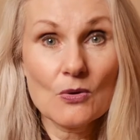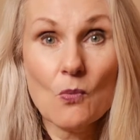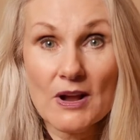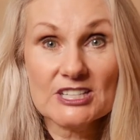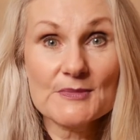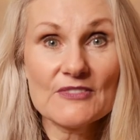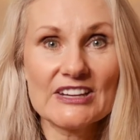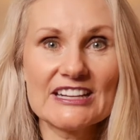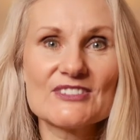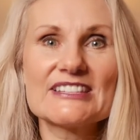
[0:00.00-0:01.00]
watch my
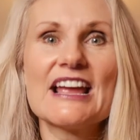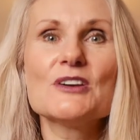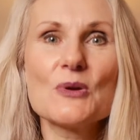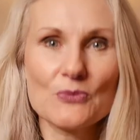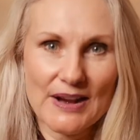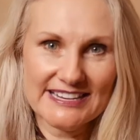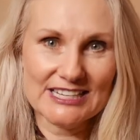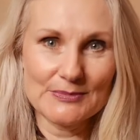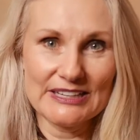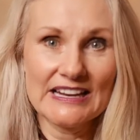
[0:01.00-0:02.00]
videos, and write
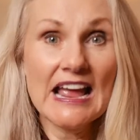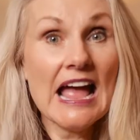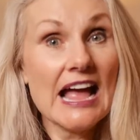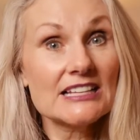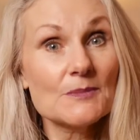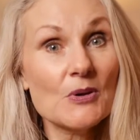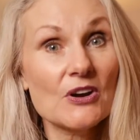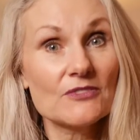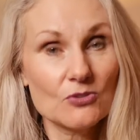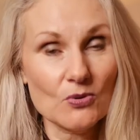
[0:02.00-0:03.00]
to me as a
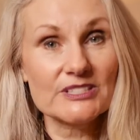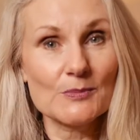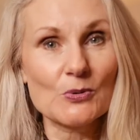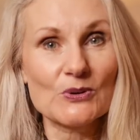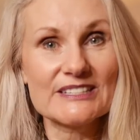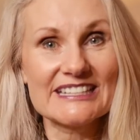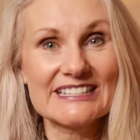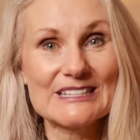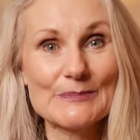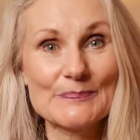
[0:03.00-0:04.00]
part of your support
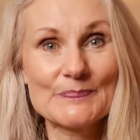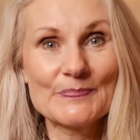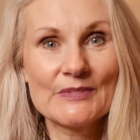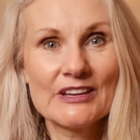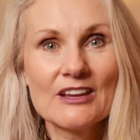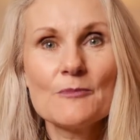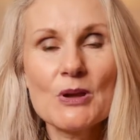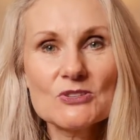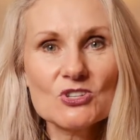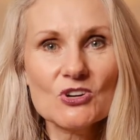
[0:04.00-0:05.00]
system.
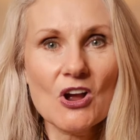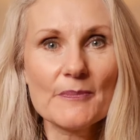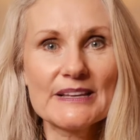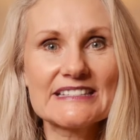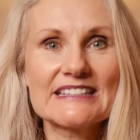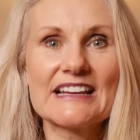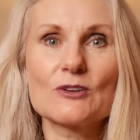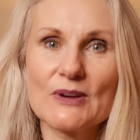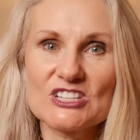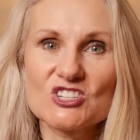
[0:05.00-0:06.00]
Post your comments and
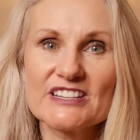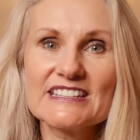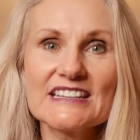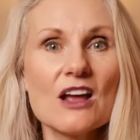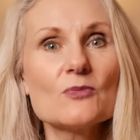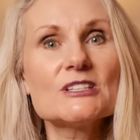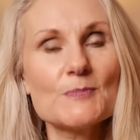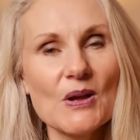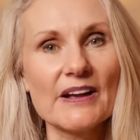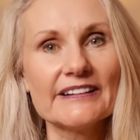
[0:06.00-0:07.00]
questions and I'll
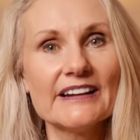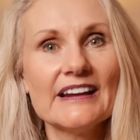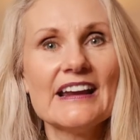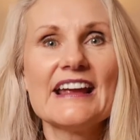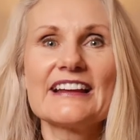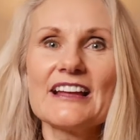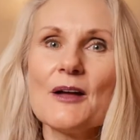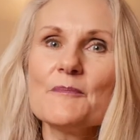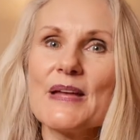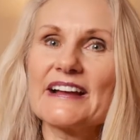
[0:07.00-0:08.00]
respond, and
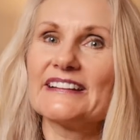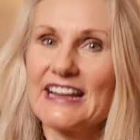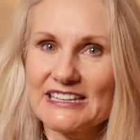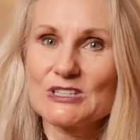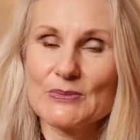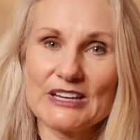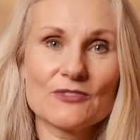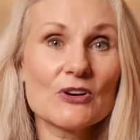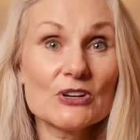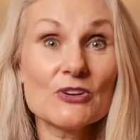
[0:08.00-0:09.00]
come back next week
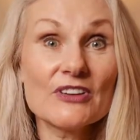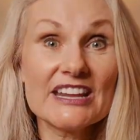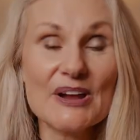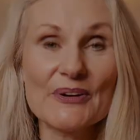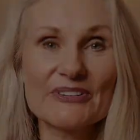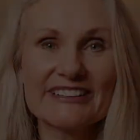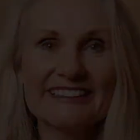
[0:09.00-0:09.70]
for a new video.